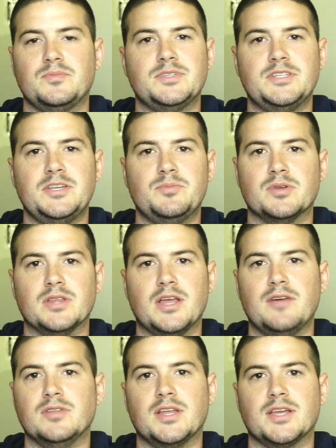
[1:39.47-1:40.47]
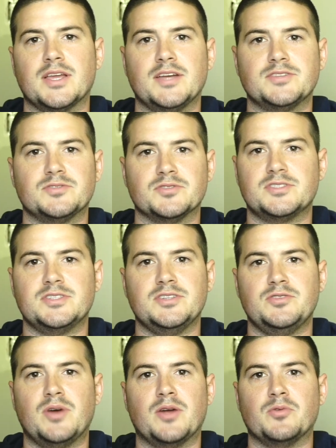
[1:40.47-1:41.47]
deeper level, I guess, or see
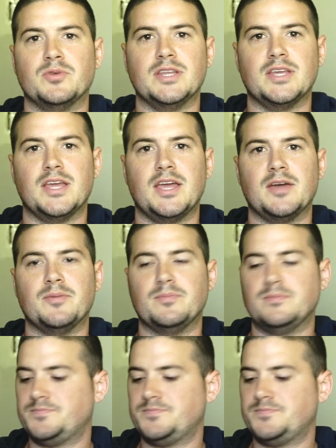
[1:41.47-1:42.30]
who I really am.